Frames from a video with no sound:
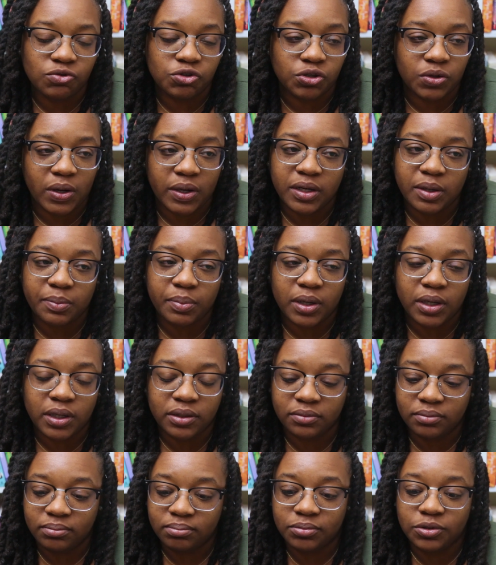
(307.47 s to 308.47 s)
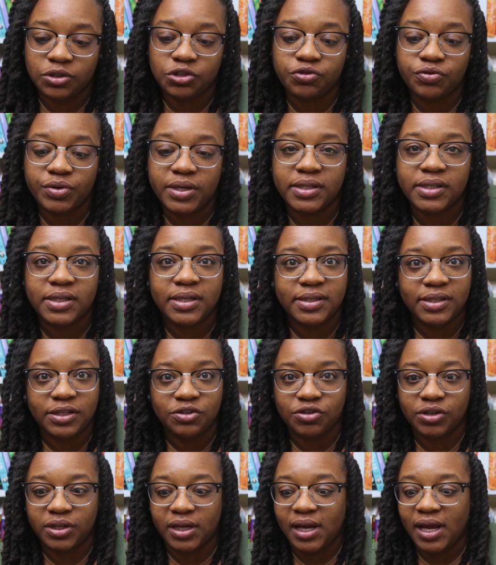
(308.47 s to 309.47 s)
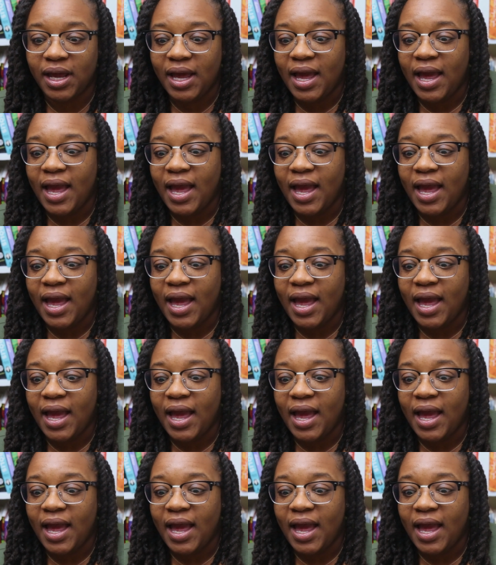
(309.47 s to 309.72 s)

She'll end up on the streets, essentially.